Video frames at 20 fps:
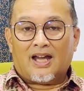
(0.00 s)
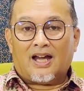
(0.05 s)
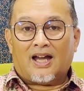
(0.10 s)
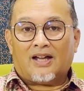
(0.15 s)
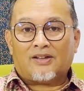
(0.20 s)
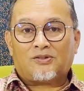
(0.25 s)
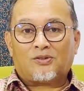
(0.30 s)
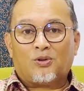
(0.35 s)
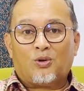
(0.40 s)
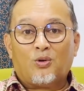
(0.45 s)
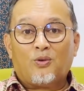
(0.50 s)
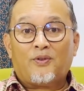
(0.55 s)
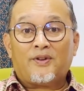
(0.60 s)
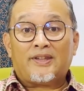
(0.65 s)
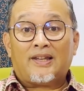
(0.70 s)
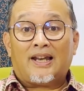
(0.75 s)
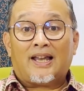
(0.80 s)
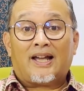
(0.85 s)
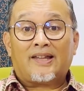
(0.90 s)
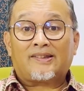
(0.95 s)
So over
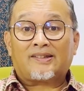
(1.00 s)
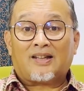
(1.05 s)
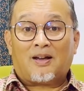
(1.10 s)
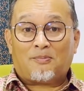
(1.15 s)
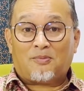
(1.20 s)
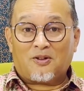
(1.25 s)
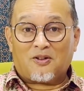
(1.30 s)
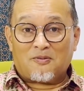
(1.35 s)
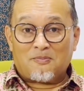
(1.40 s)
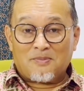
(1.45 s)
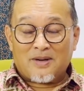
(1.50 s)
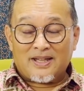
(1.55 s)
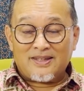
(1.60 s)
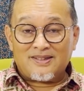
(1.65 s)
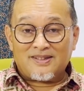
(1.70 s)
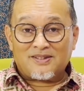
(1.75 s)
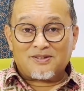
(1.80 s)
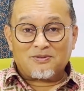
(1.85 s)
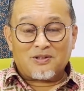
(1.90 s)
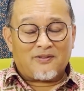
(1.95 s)
the last couple of
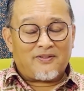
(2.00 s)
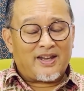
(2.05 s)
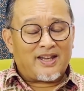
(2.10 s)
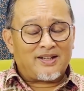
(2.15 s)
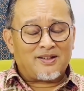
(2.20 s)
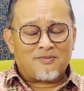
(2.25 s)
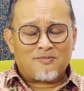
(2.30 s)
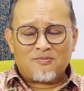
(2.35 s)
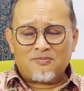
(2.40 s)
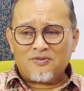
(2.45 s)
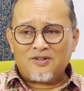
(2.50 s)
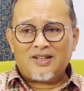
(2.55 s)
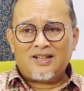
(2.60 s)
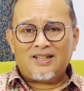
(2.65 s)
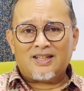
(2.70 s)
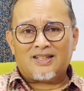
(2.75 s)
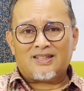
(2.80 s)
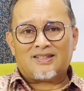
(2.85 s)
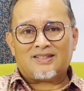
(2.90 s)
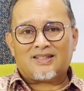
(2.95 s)
months, we've had a
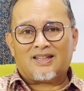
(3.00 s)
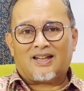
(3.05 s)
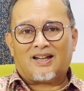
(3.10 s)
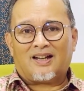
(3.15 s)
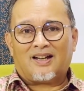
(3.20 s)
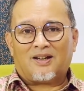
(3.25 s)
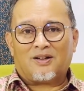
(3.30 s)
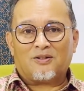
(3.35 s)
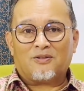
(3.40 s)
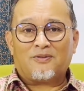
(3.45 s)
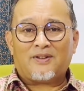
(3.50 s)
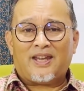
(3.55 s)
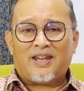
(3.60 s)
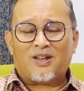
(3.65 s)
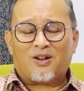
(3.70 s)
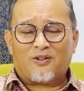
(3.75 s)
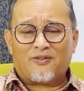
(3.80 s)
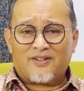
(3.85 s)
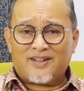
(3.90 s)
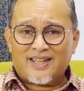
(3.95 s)
brilliant
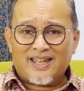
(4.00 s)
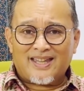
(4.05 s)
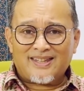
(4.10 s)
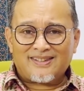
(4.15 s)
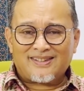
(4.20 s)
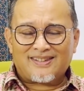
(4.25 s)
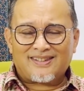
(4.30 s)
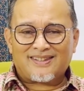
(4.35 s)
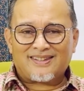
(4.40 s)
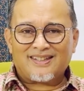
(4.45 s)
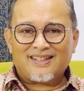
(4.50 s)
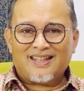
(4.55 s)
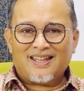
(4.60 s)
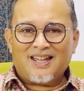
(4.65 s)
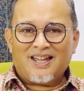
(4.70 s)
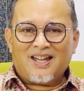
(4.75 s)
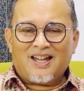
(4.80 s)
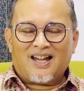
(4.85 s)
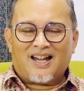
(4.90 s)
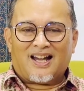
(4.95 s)
array of guests
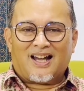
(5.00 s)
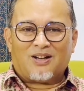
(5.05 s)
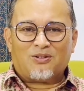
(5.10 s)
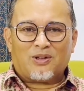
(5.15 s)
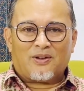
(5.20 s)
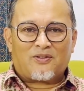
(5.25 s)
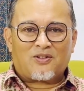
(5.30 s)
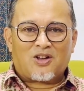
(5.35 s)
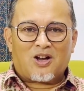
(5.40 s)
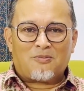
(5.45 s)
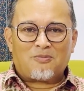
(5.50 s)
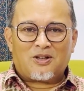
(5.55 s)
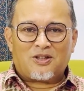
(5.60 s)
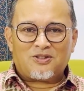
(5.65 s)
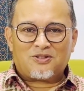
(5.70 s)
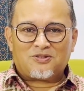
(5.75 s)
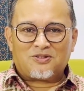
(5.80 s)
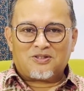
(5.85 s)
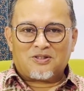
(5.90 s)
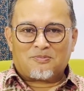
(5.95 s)
who have come
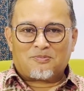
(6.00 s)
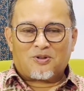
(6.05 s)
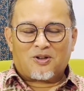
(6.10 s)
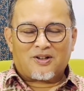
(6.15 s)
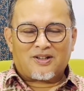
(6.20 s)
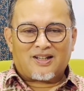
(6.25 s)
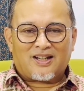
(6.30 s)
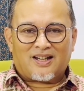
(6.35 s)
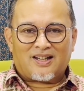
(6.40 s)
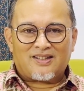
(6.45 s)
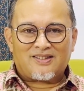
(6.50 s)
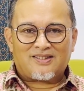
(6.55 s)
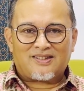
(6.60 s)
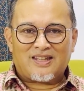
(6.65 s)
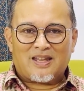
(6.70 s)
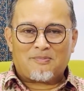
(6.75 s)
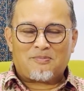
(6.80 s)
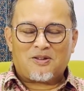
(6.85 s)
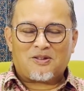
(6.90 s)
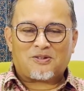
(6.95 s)
on to the
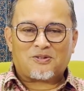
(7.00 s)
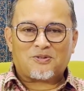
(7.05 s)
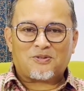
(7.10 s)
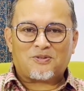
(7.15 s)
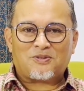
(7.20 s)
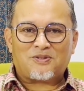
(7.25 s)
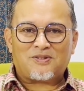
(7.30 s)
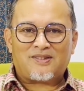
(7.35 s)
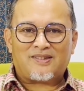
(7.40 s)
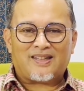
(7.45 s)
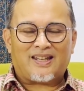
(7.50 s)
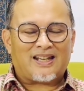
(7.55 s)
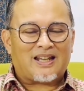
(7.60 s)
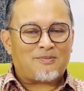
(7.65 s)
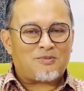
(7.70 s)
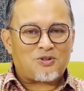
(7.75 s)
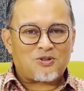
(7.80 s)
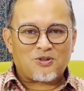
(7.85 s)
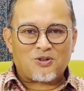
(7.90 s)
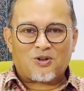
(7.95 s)
podcast episodes, and
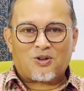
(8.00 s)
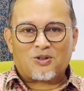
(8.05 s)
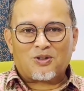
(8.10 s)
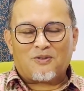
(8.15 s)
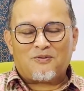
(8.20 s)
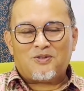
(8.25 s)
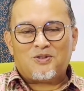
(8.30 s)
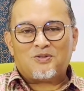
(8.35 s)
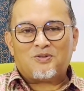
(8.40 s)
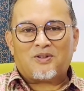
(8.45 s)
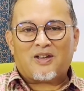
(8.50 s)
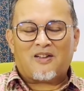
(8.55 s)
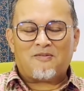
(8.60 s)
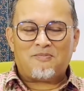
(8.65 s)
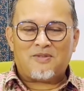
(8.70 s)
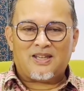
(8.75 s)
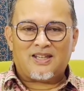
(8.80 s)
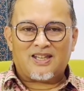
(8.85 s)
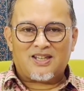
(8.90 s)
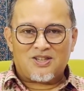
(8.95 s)
I'm sure all of you
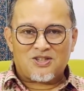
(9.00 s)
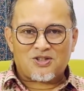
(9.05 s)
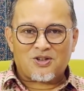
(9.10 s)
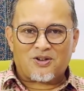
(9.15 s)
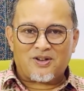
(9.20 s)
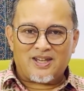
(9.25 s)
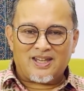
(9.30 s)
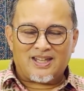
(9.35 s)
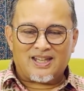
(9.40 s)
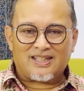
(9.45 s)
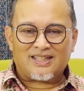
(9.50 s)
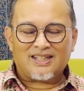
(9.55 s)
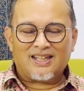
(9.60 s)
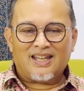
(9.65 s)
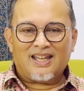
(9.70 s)
have been enjoying it.